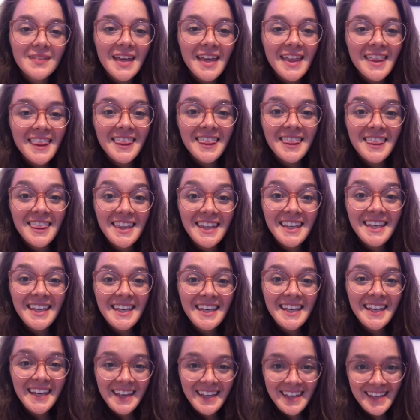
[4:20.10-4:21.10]

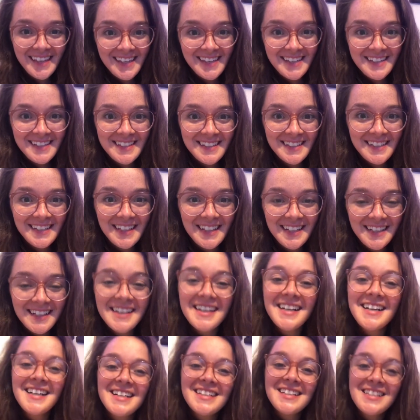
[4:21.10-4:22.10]
The end.
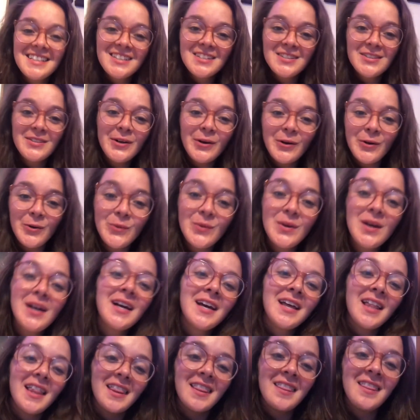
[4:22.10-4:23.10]
So,
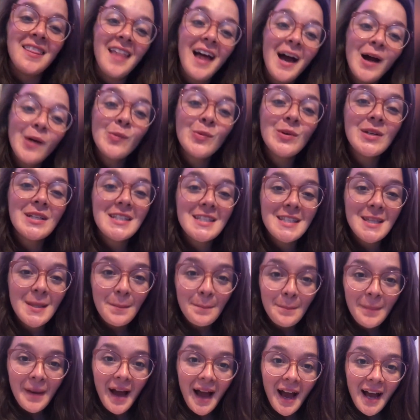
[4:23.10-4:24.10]
that was The
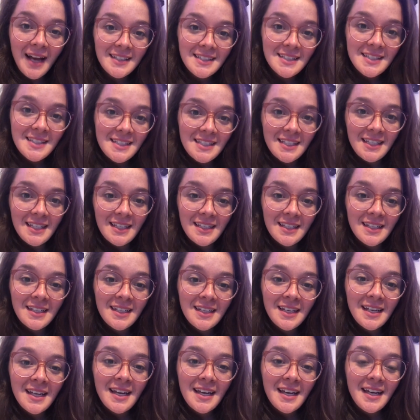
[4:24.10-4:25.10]
Bad Seed.
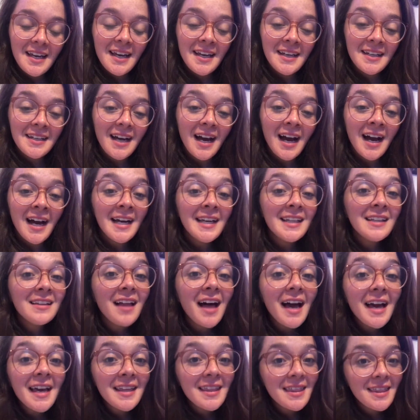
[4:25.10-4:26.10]
And I
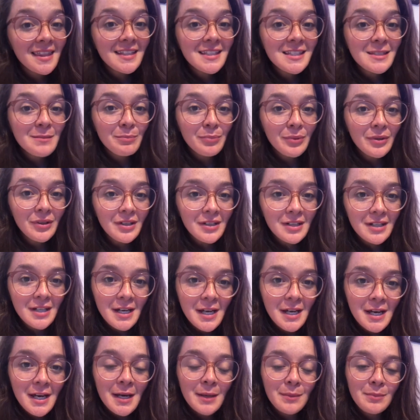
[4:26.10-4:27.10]
like this book
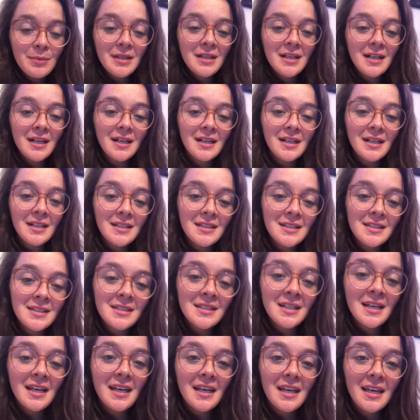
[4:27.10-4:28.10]
because
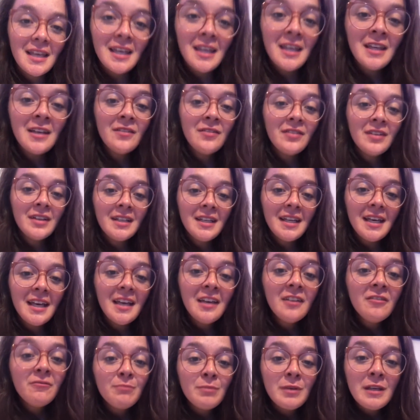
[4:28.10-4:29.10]
even
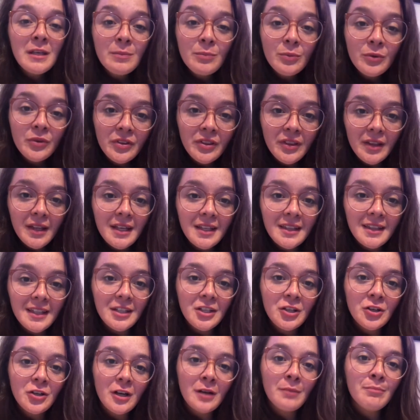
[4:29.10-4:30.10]
if people think that
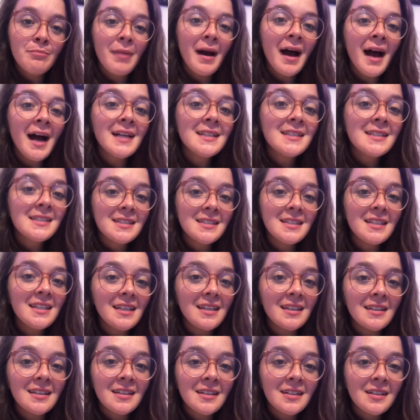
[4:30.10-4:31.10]
you're a bad
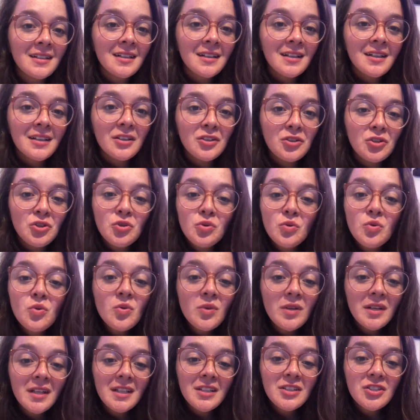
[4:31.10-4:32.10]
seed, you
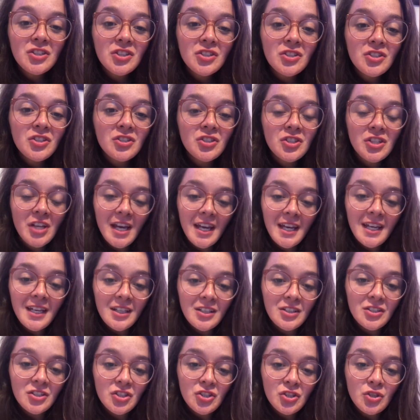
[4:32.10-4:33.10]
can just
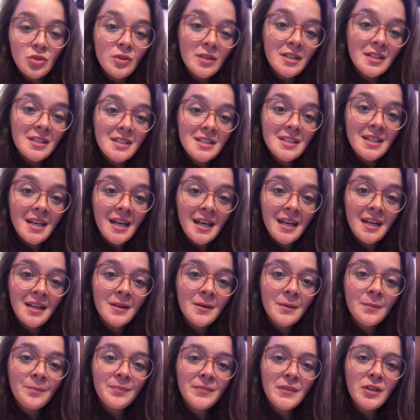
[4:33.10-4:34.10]
change. You can say,
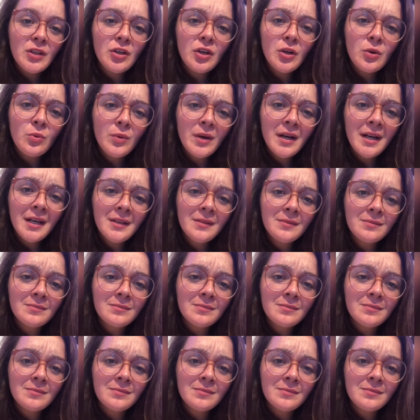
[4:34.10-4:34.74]
you know what?